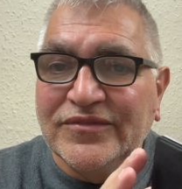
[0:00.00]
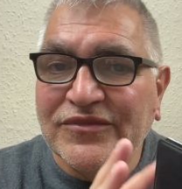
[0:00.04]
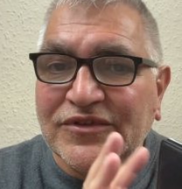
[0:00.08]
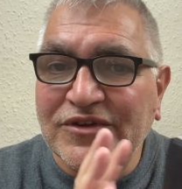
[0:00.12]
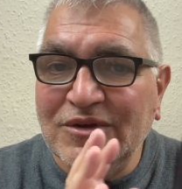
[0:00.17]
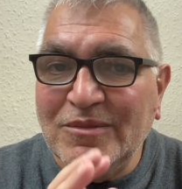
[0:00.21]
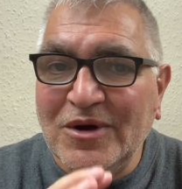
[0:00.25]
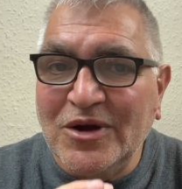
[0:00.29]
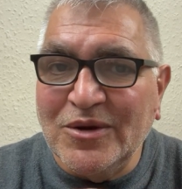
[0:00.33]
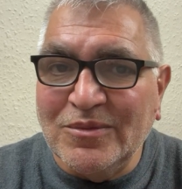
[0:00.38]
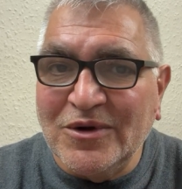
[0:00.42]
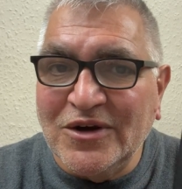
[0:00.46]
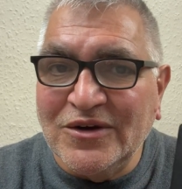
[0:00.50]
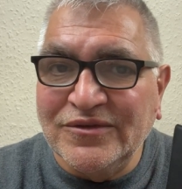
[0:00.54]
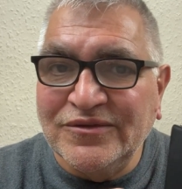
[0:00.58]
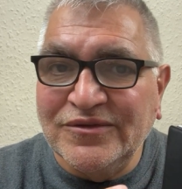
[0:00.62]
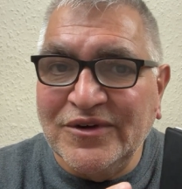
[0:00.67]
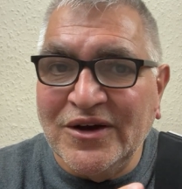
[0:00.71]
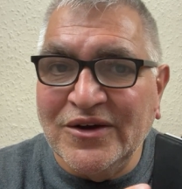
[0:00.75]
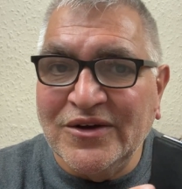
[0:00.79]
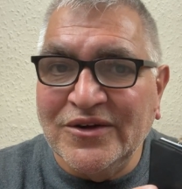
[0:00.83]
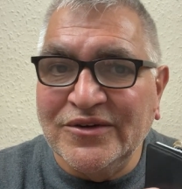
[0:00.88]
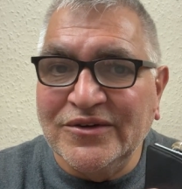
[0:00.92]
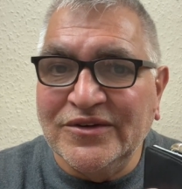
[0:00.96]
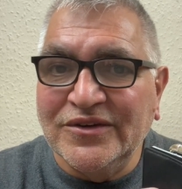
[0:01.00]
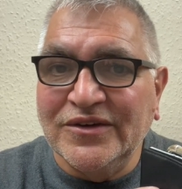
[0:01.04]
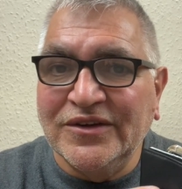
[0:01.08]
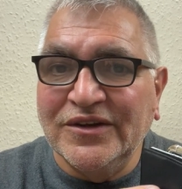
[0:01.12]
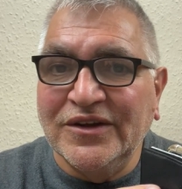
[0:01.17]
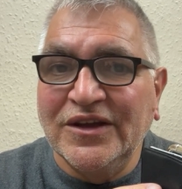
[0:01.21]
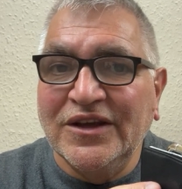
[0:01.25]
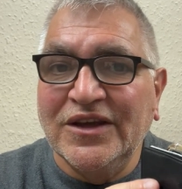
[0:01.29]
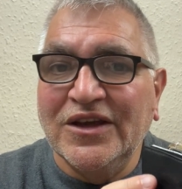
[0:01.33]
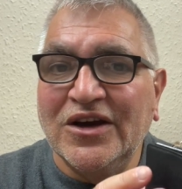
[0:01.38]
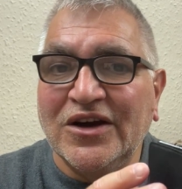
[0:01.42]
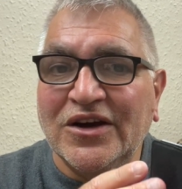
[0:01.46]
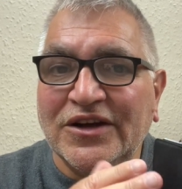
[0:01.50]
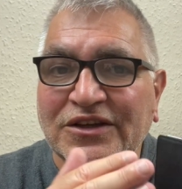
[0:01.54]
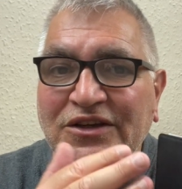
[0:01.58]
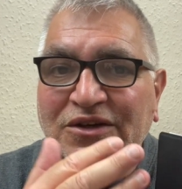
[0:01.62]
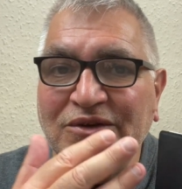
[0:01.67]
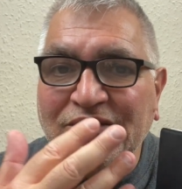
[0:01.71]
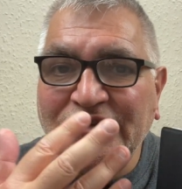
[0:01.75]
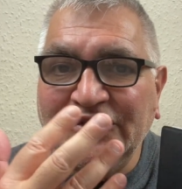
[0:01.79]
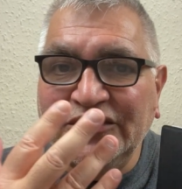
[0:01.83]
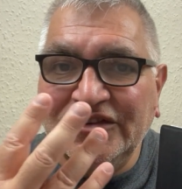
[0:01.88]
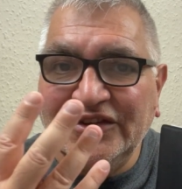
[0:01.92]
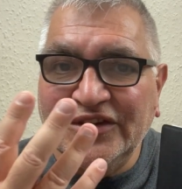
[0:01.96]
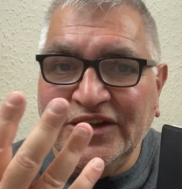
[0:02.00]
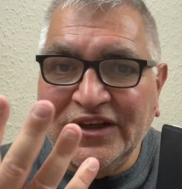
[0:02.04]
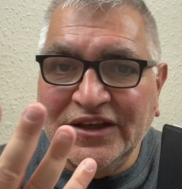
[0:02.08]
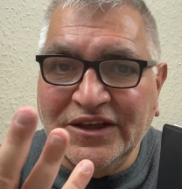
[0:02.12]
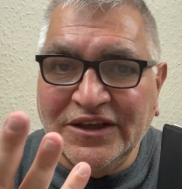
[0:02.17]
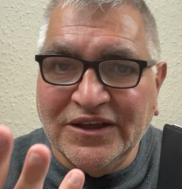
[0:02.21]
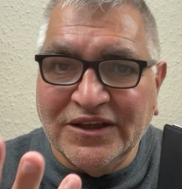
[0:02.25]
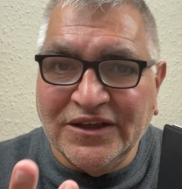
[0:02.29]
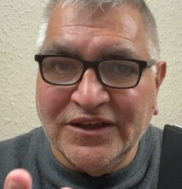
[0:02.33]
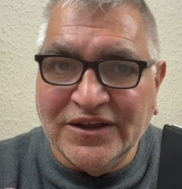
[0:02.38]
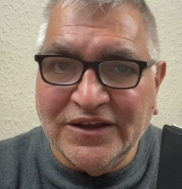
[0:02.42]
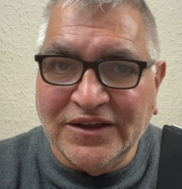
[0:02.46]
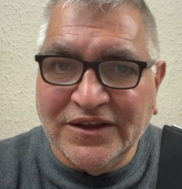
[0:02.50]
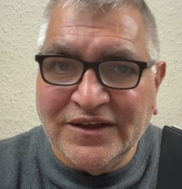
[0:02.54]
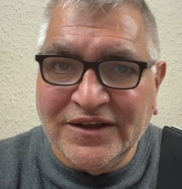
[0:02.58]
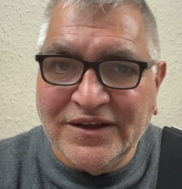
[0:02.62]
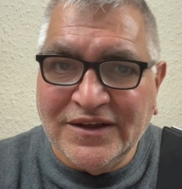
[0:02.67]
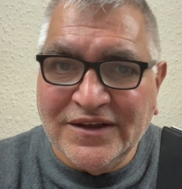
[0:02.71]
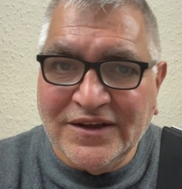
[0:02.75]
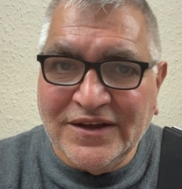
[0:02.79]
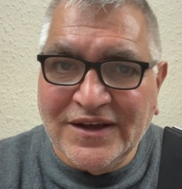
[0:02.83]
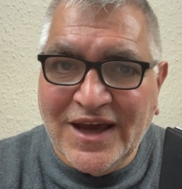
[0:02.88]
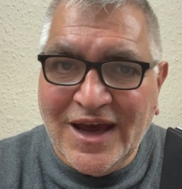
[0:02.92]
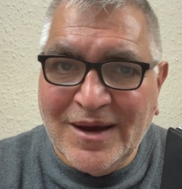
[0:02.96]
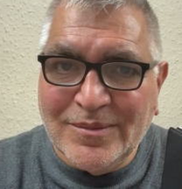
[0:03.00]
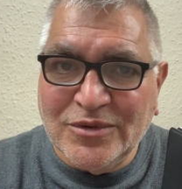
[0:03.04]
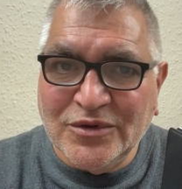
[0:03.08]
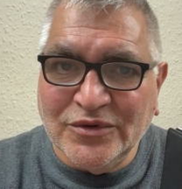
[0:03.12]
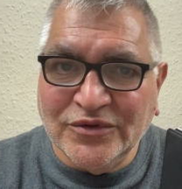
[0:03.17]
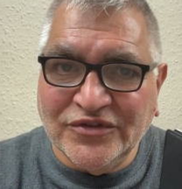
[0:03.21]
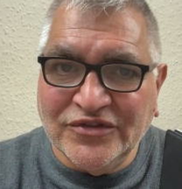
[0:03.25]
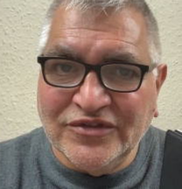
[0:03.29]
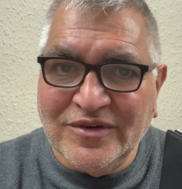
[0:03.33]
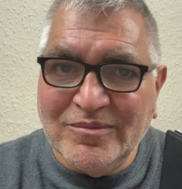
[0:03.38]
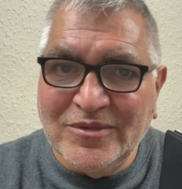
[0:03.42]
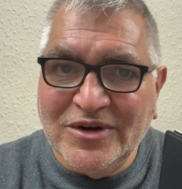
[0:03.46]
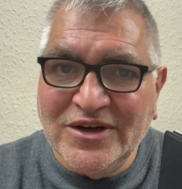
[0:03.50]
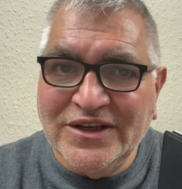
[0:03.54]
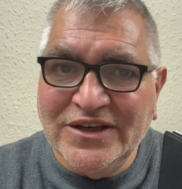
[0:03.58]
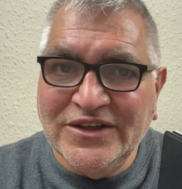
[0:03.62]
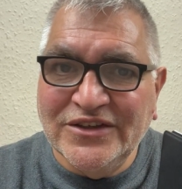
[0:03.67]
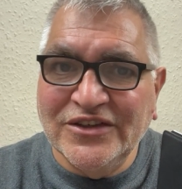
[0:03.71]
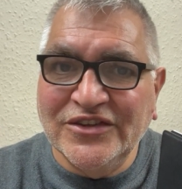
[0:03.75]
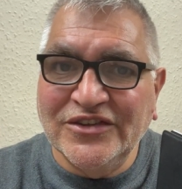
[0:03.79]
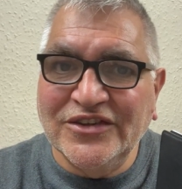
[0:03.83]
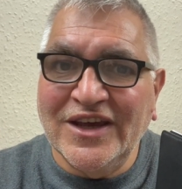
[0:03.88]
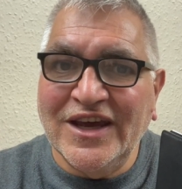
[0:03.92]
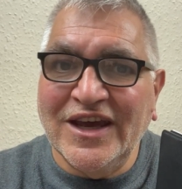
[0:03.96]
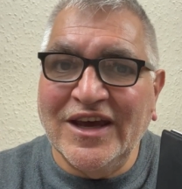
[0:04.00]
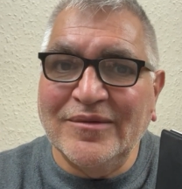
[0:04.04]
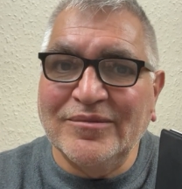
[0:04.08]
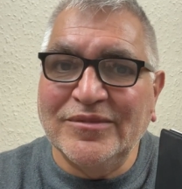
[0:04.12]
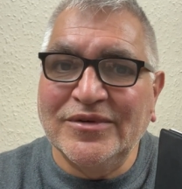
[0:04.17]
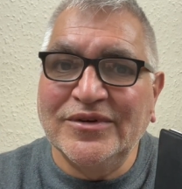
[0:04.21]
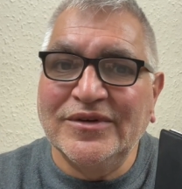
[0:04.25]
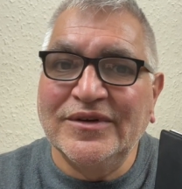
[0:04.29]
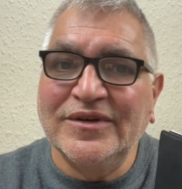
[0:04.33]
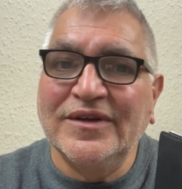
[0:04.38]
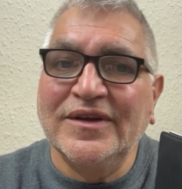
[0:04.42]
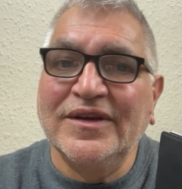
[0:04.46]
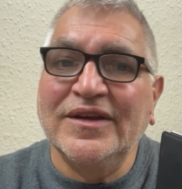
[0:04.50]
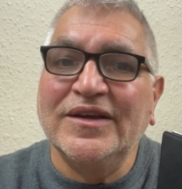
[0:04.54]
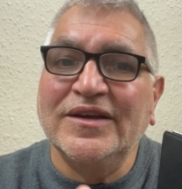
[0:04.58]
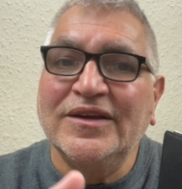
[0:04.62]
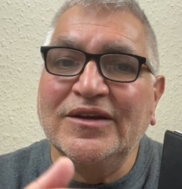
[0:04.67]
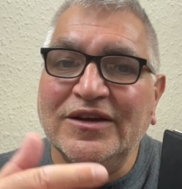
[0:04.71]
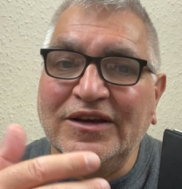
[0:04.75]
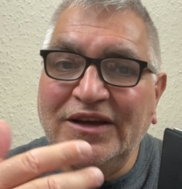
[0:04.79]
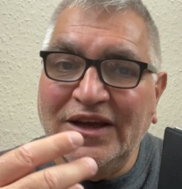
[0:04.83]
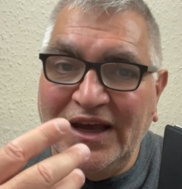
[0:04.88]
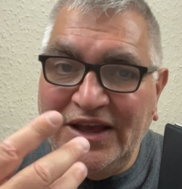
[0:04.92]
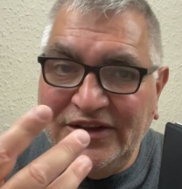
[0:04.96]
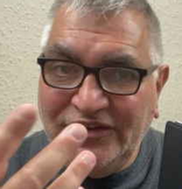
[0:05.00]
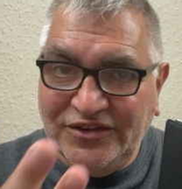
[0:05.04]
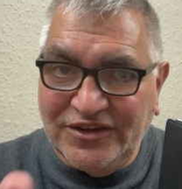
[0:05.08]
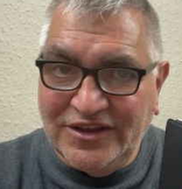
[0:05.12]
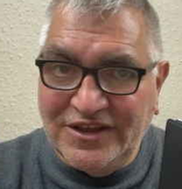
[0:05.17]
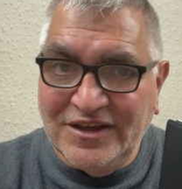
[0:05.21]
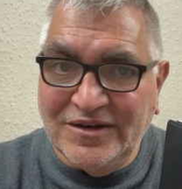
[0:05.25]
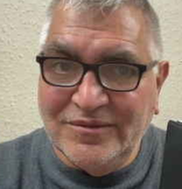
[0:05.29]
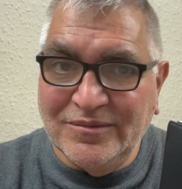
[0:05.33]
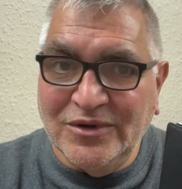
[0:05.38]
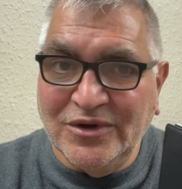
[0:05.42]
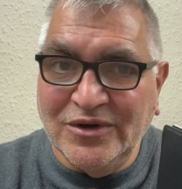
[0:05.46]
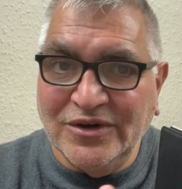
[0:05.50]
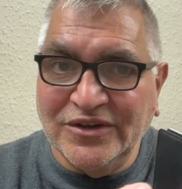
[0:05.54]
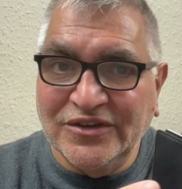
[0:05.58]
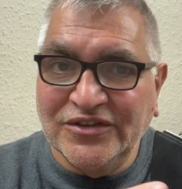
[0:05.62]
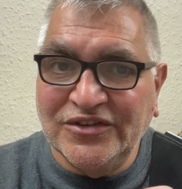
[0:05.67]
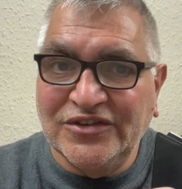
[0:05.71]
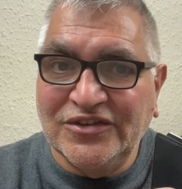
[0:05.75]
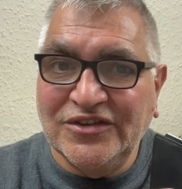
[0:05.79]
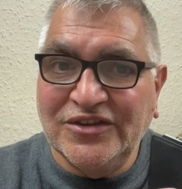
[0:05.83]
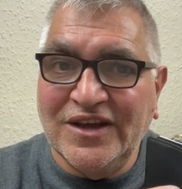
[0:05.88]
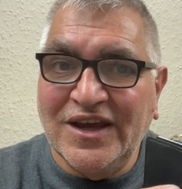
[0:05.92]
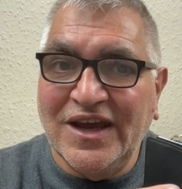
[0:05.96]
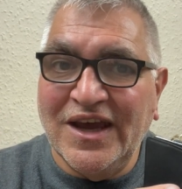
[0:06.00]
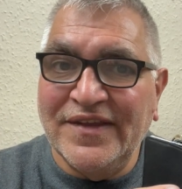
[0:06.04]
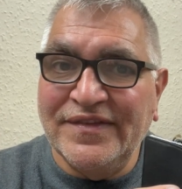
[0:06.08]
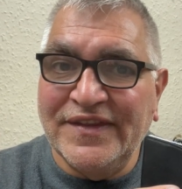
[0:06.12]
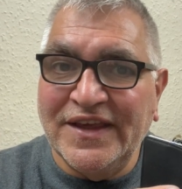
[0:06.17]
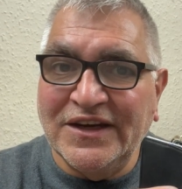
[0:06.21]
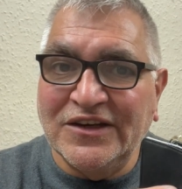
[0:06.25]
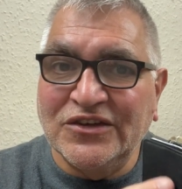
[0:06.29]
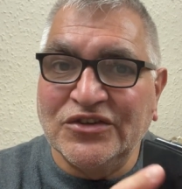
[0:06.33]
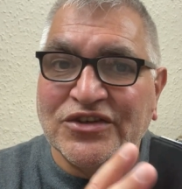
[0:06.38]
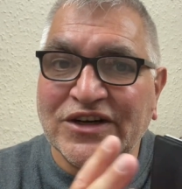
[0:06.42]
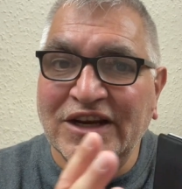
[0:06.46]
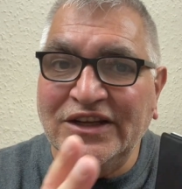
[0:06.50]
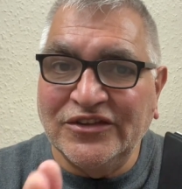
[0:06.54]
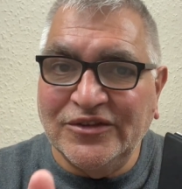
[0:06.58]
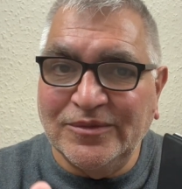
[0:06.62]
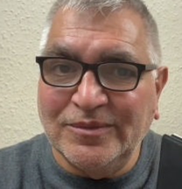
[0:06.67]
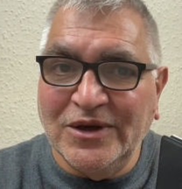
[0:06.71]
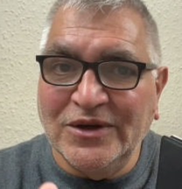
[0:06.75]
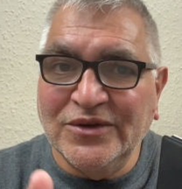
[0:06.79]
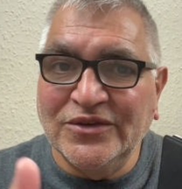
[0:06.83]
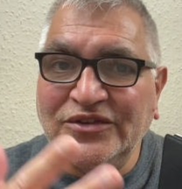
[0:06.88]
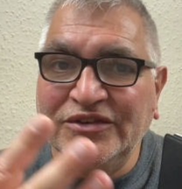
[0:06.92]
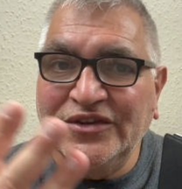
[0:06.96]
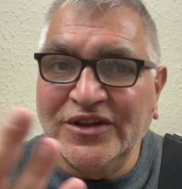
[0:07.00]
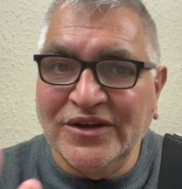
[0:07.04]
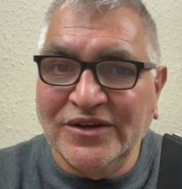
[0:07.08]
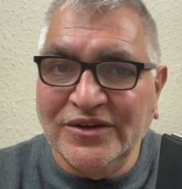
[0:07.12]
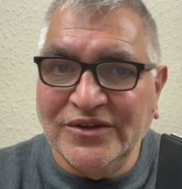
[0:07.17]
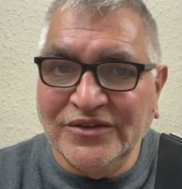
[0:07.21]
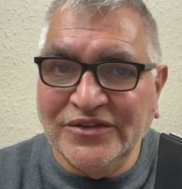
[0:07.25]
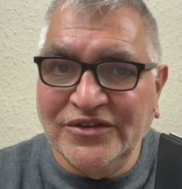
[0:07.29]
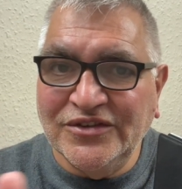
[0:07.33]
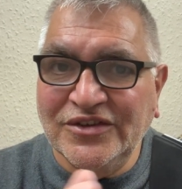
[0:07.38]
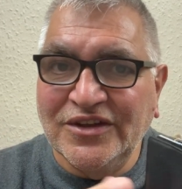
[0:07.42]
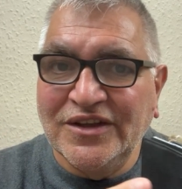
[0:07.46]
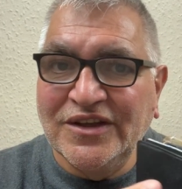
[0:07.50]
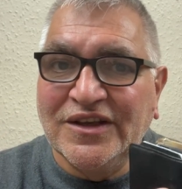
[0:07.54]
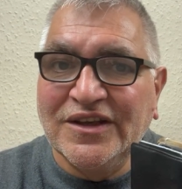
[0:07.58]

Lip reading: the mobile phone, I use the Apple's Reminders app as the inbox, and then transpose those